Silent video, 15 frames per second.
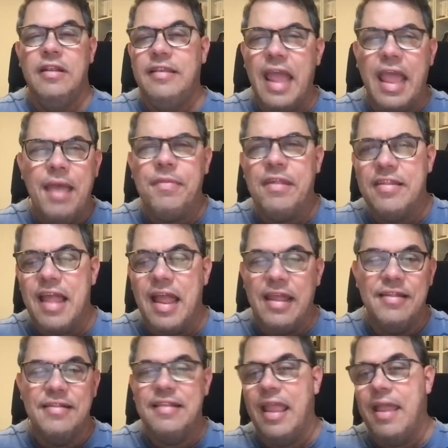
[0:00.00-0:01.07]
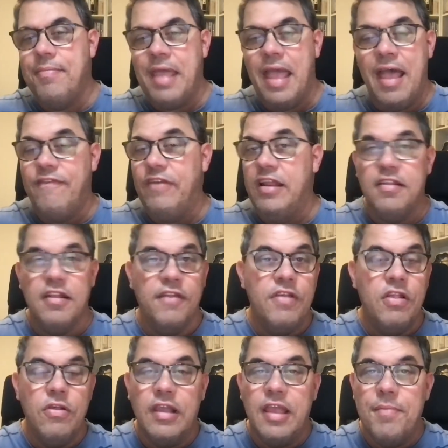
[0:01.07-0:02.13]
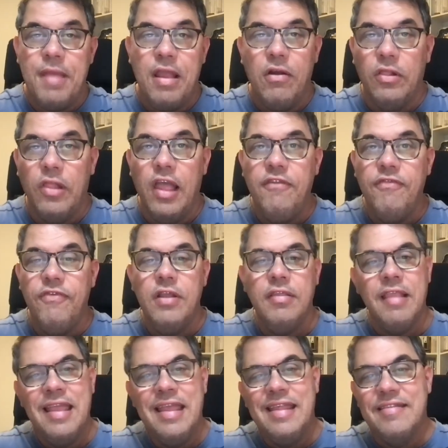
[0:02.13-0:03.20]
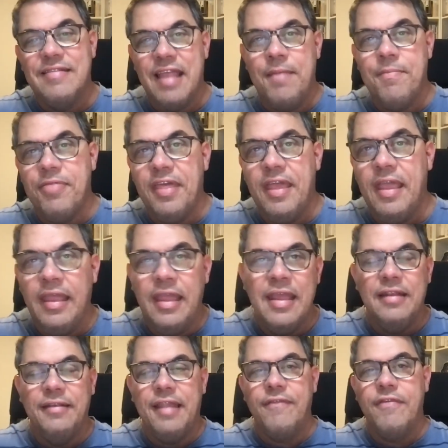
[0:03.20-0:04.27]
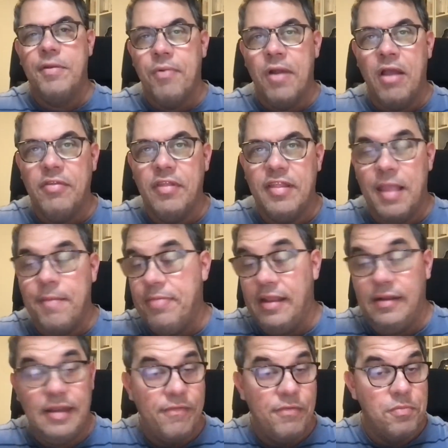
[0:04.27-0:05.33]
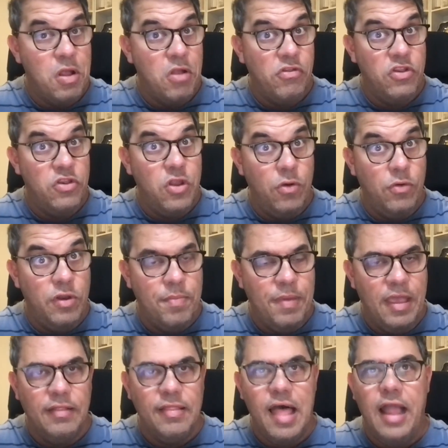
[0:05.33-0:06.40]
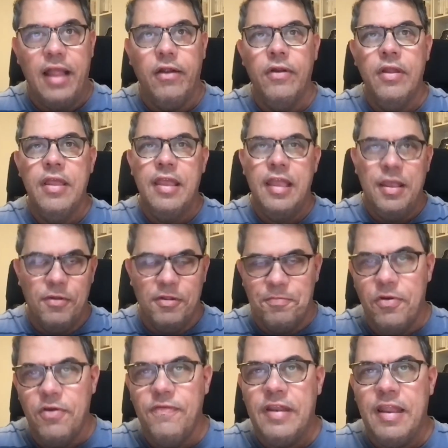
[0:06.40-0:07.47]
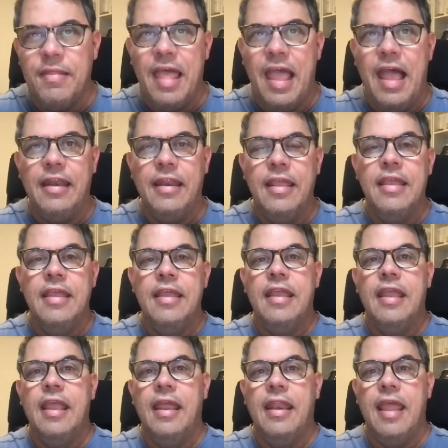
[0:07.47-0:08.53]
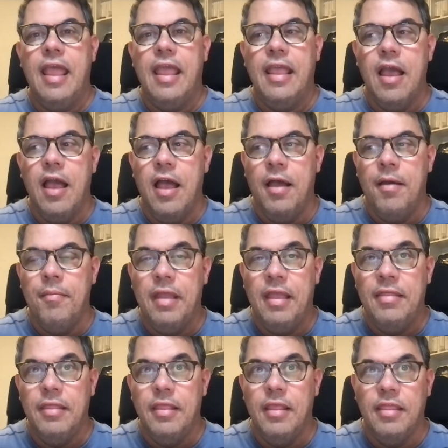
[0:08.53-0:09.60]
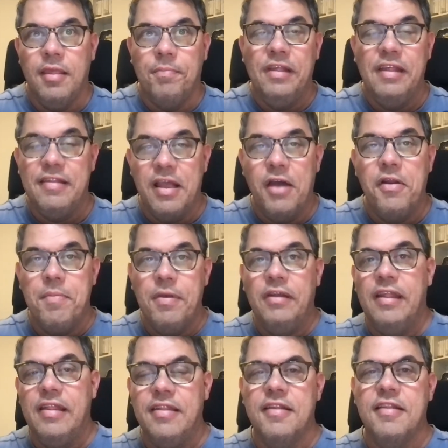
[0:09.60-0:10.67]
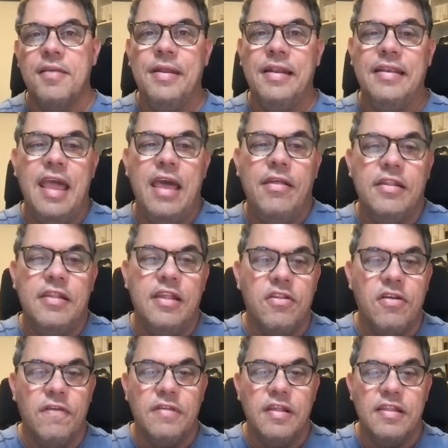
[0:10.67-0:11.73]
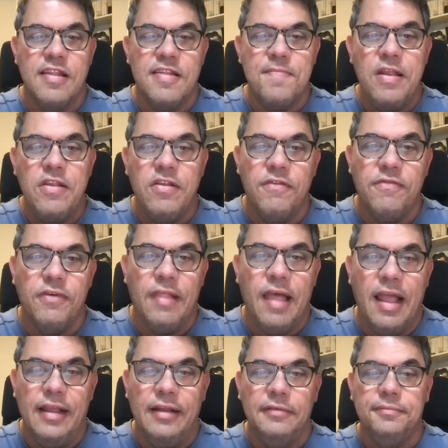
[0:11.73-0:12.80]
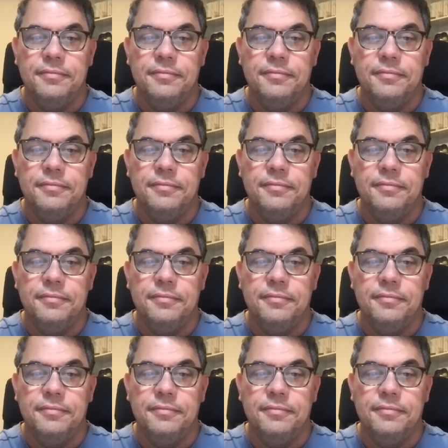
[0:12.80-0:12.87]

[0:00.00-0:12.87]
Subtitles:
Damn the science, damn the evidence. And if you look at Mayor Lightfoot, same thing. David Brown, same thing. David Brown's known to be a liar. He was proven to that in the police accountability system in Dallas. He served a suspension for lying.